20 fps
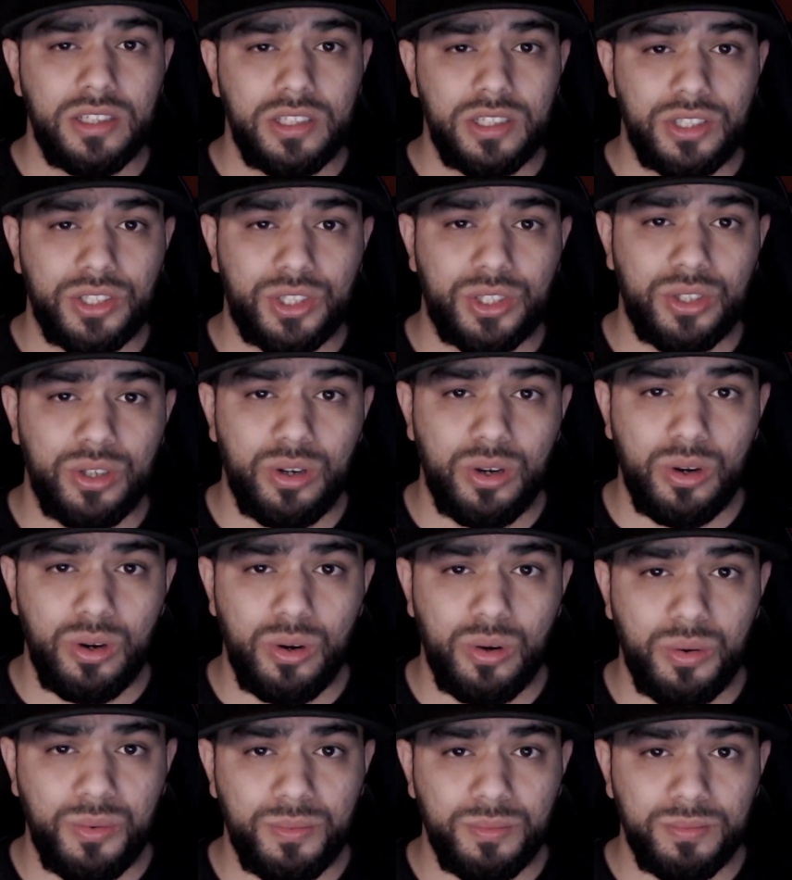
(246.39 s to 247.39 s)

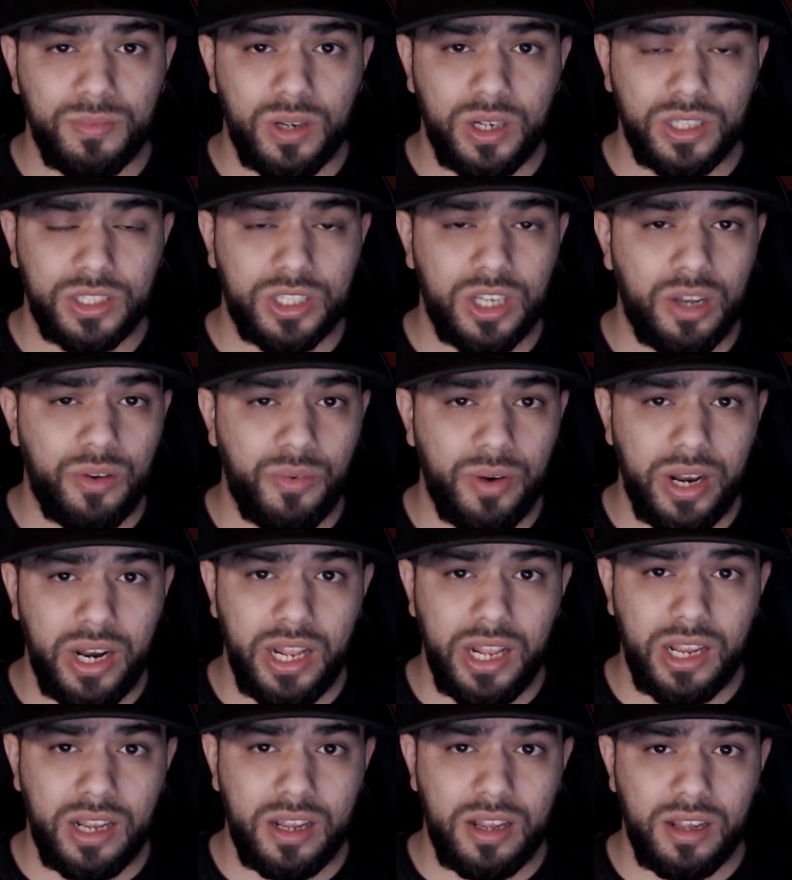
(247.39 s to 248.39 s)
So Hassan
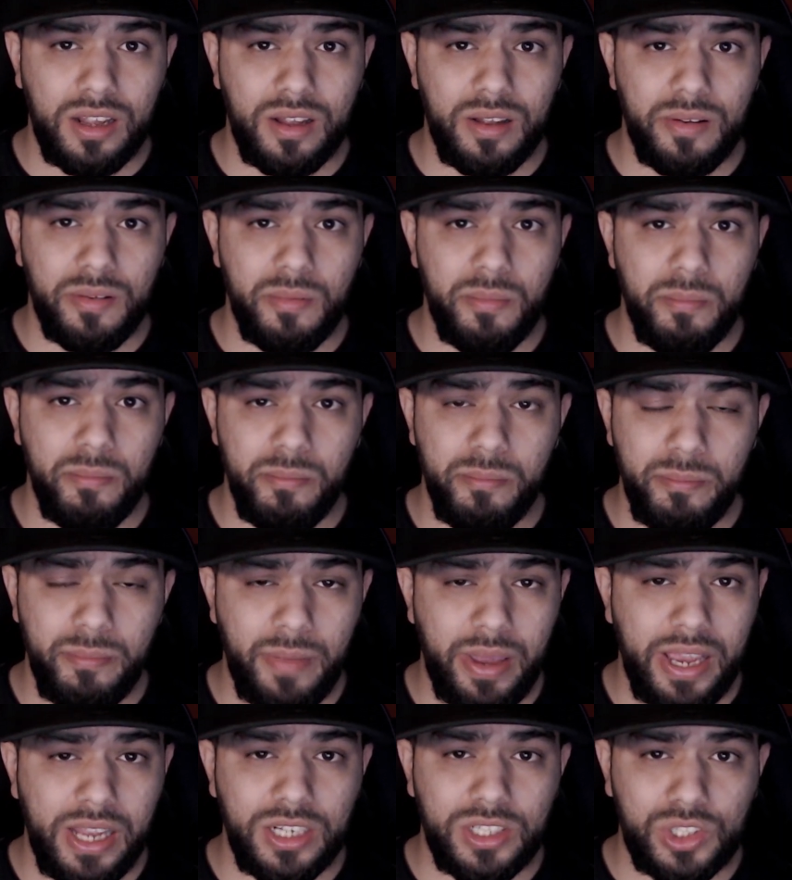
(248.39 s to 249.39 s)
Reddick
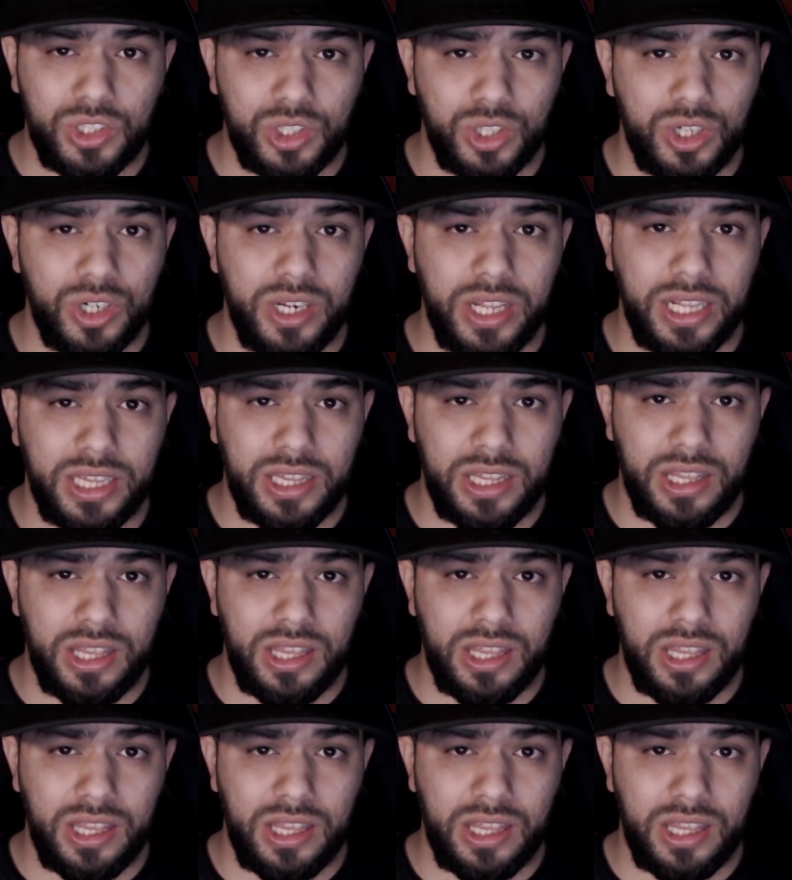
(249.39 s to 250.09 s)
made sure that